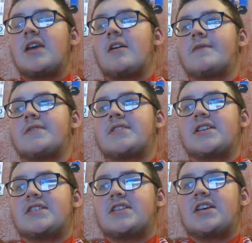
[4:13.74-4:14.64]

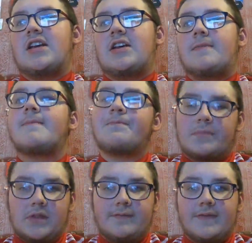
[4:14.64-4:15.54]
it's the
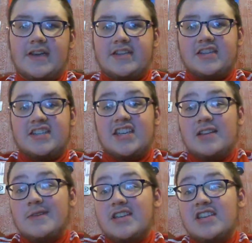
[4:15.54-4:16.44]
Valencia
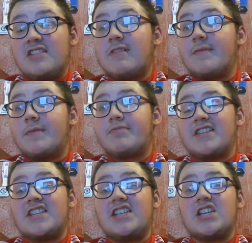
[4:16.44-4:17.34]
Stadium and do have a
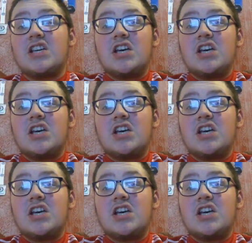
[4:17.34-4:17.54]
pretty